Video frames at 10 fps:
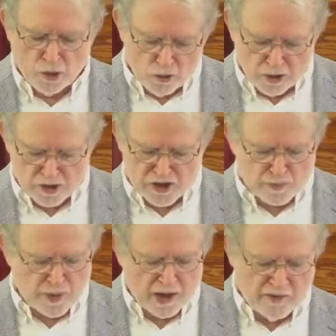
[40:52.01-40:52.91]
who
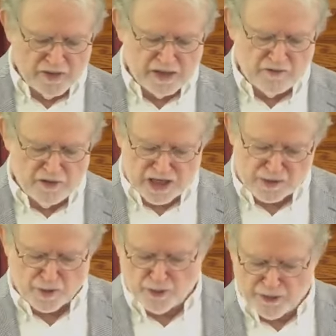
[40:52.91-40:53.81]
looks upon the
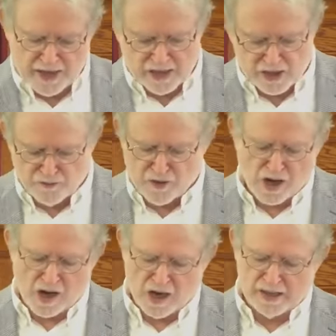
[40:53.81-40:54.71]
invisible things of
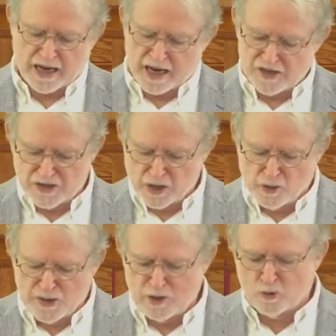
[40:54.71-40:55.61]
God as
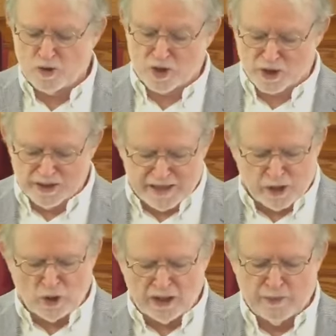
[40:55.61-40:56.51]
though they were
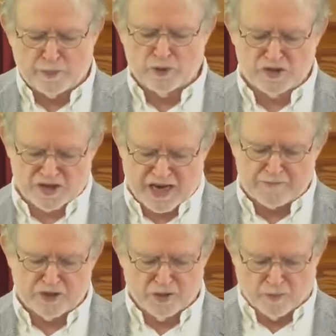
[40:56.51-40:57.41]
clearly
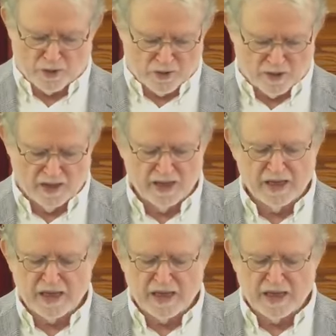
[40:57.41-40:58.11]
perceptible